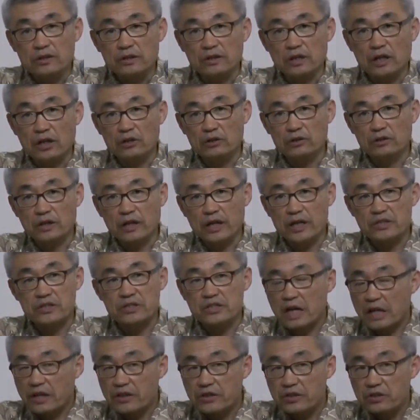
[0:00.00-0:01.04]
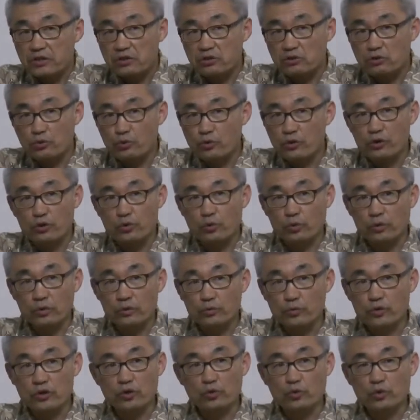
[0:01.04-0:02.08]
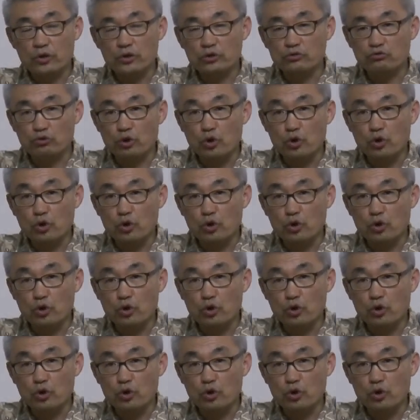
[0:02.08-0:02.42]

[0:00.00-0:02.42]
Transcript: Now, it has nothing to do with the word